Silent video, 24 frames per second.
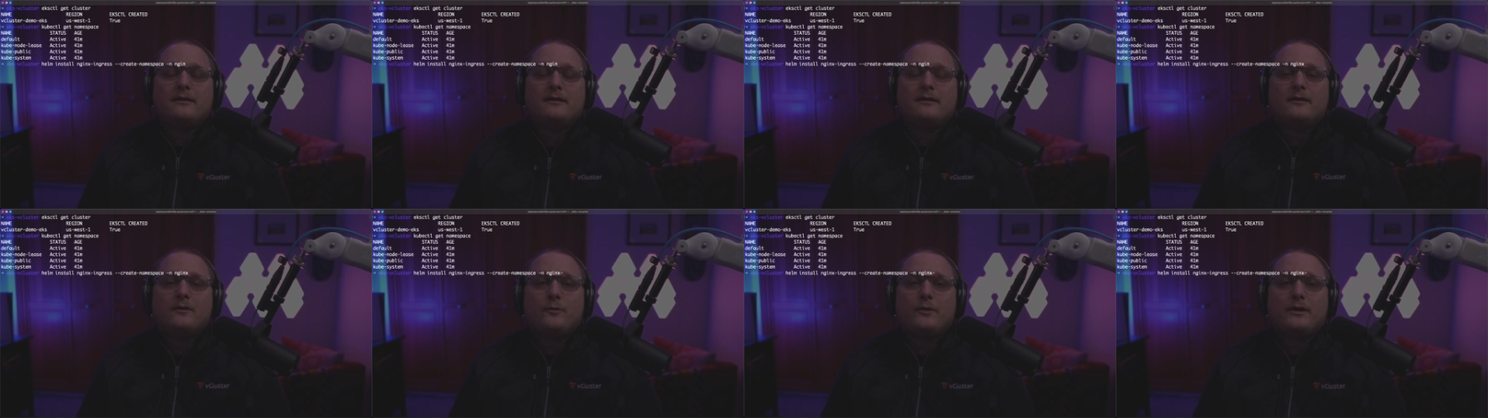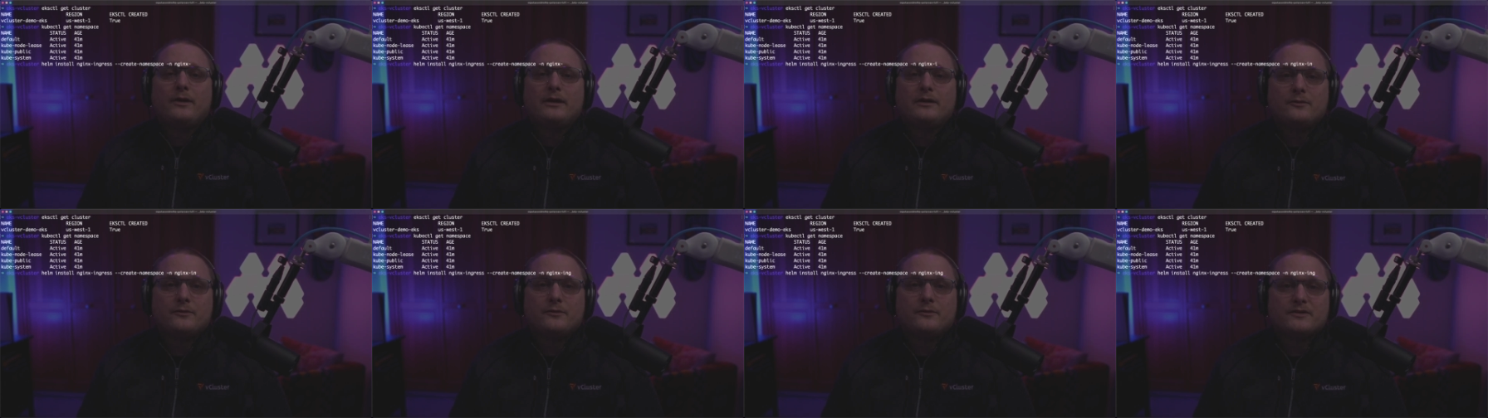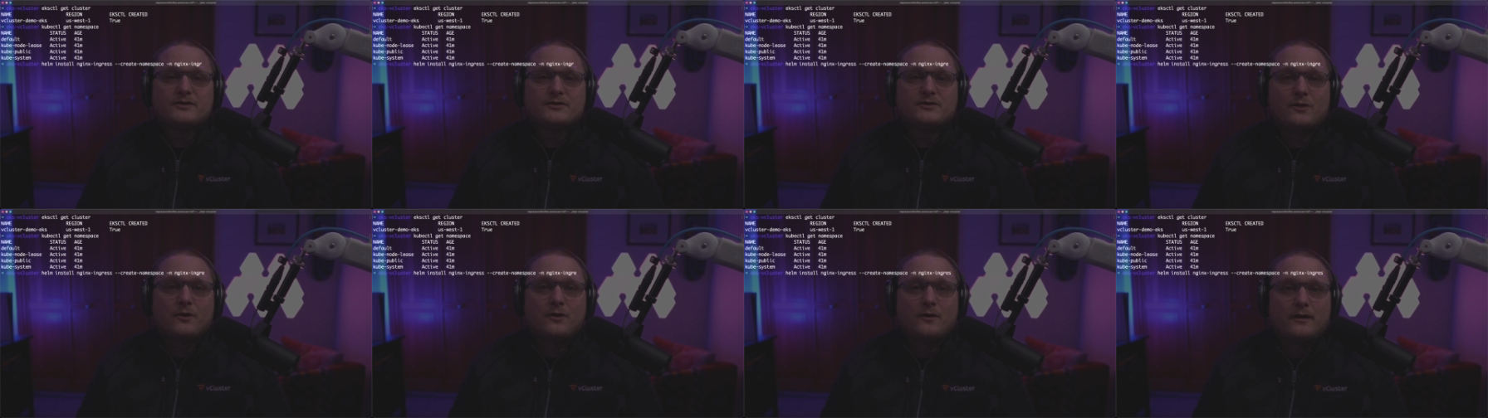we need to
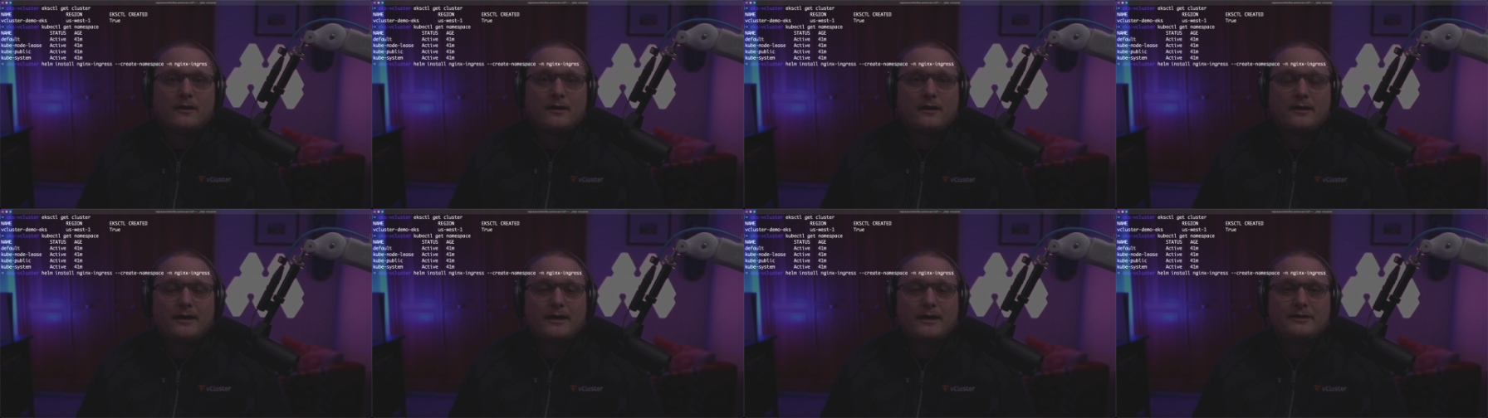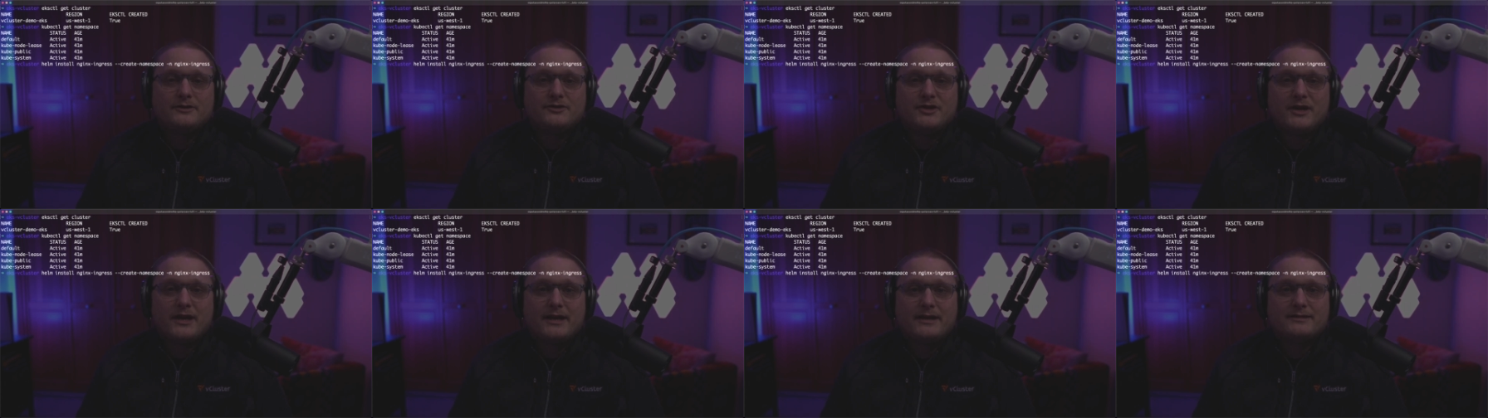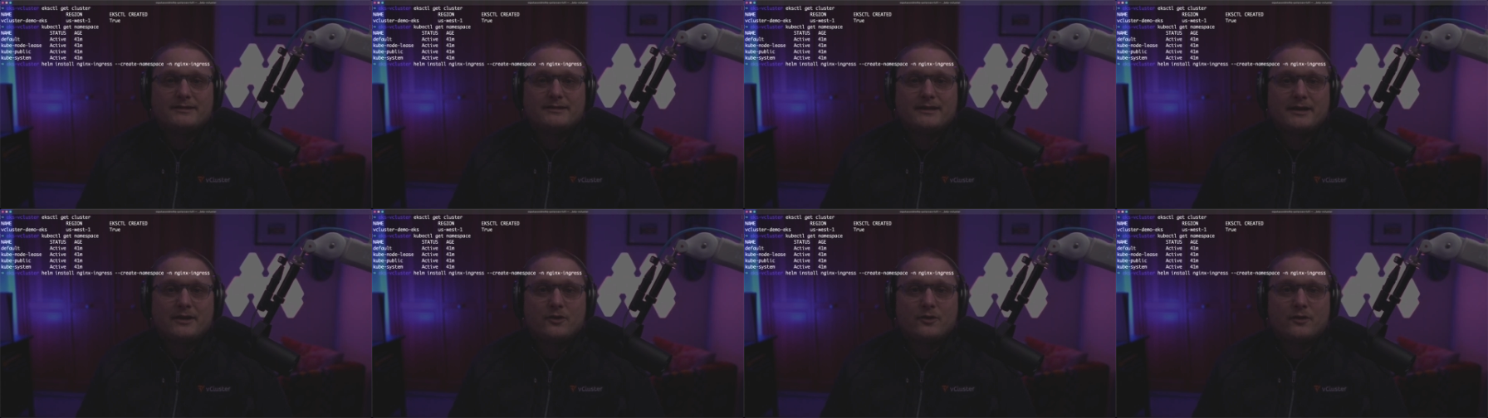install an
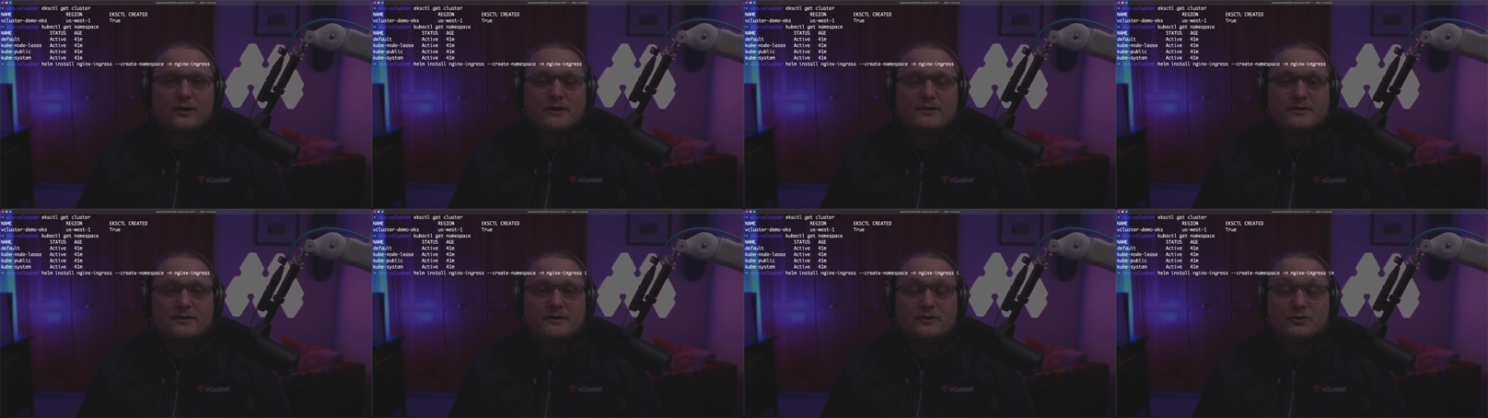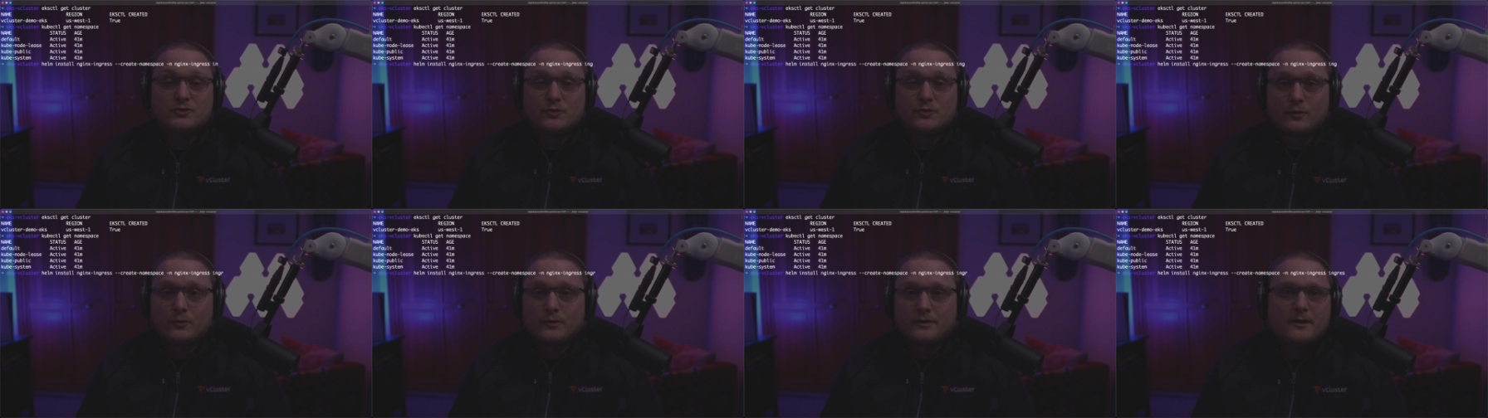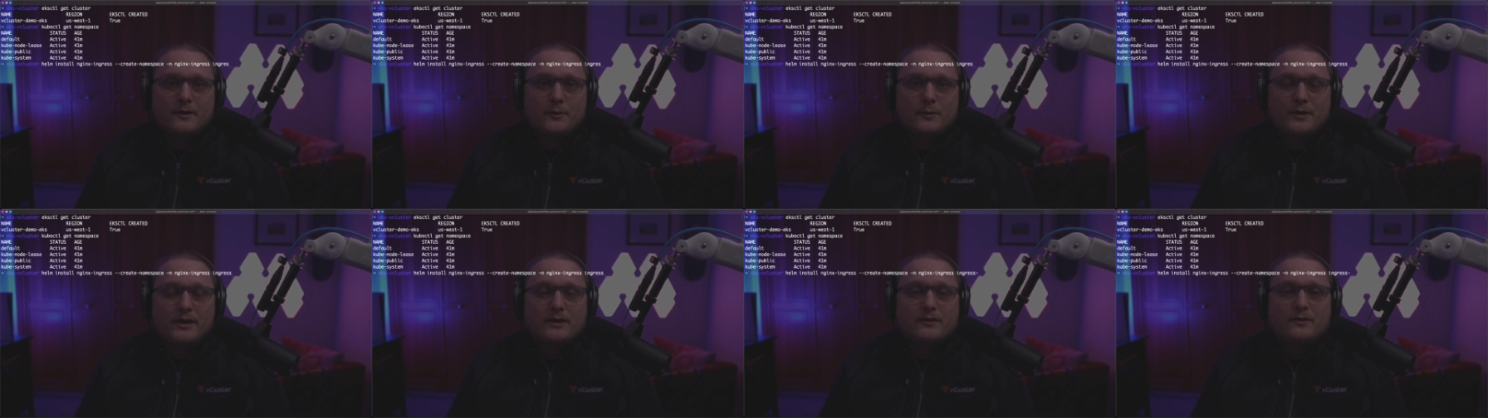Nginx ingress
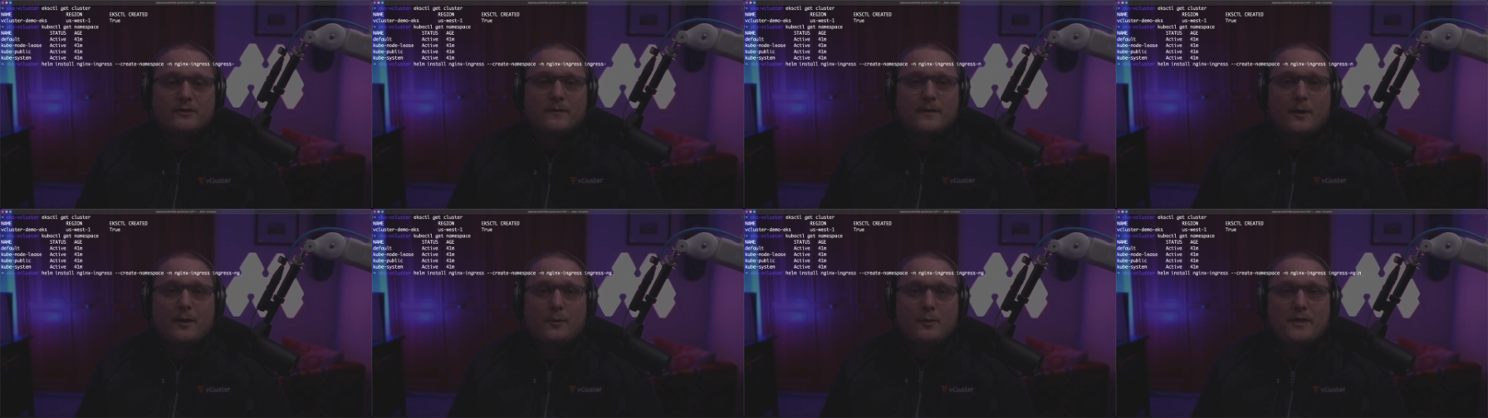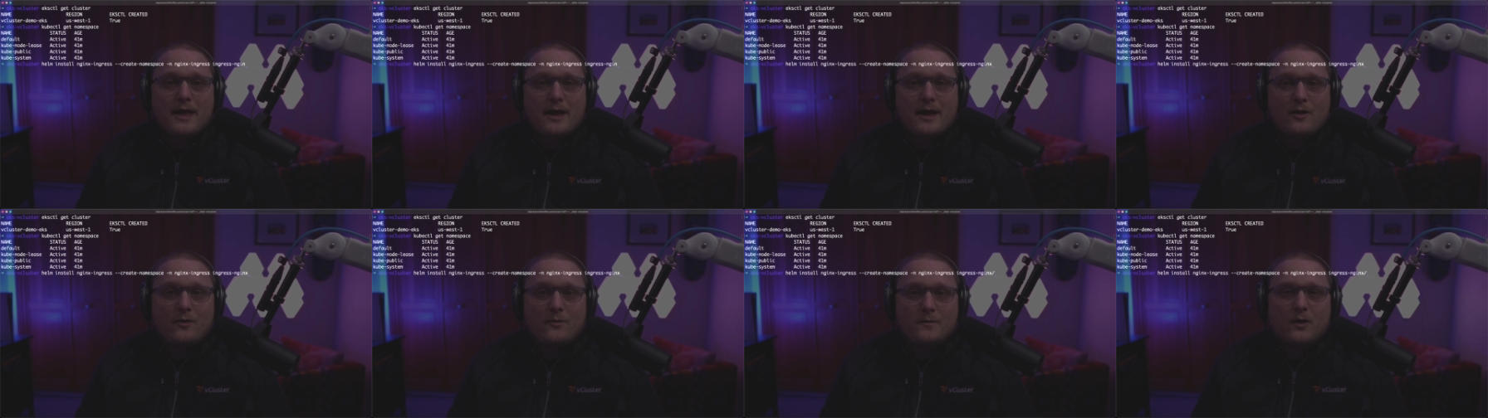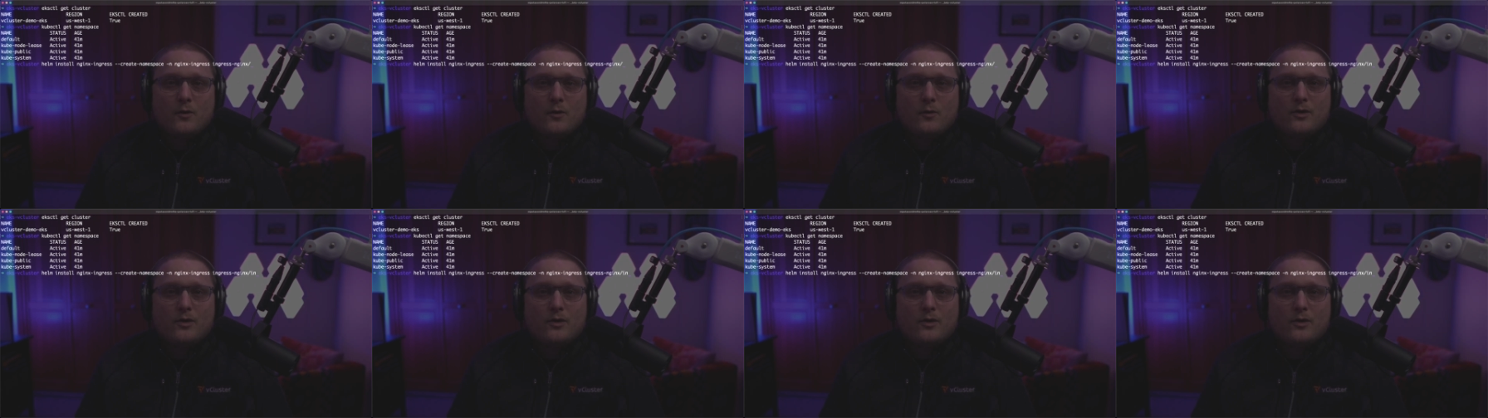controller. We can do that with Helm.